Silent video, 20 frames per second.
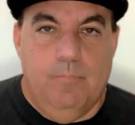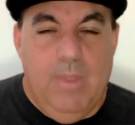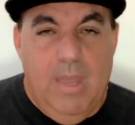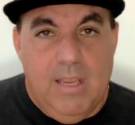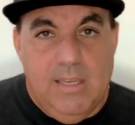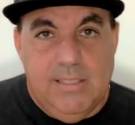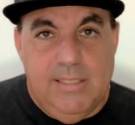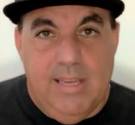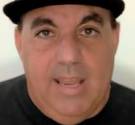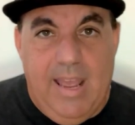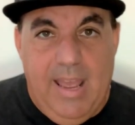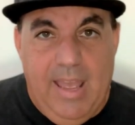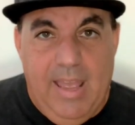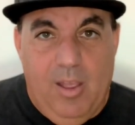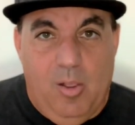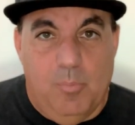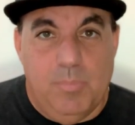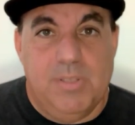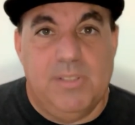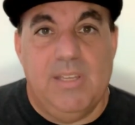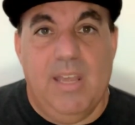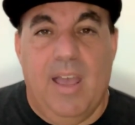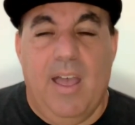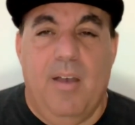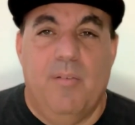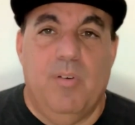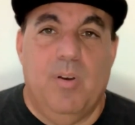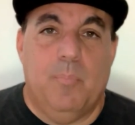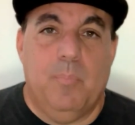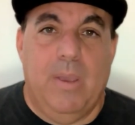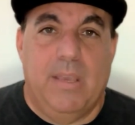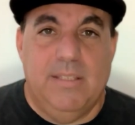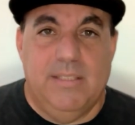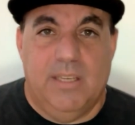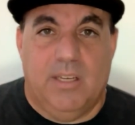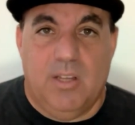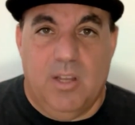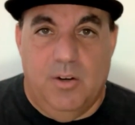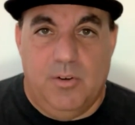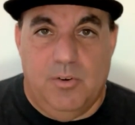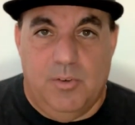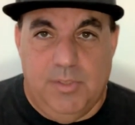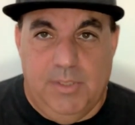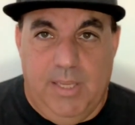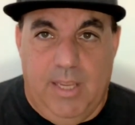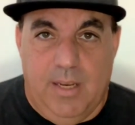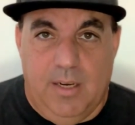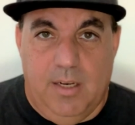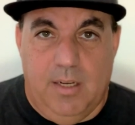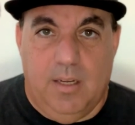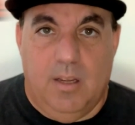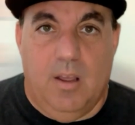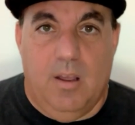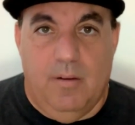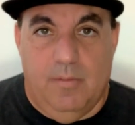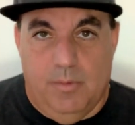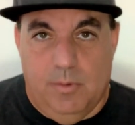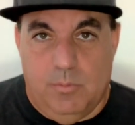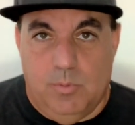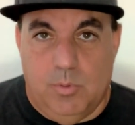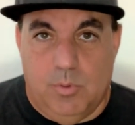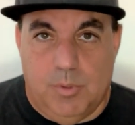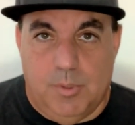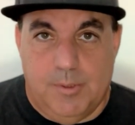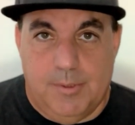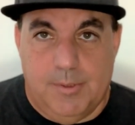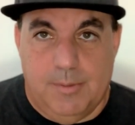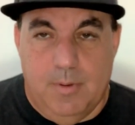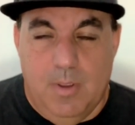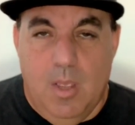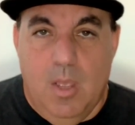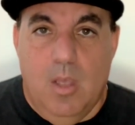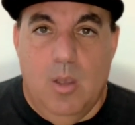Next, it helps to have a basic understanding of the rules.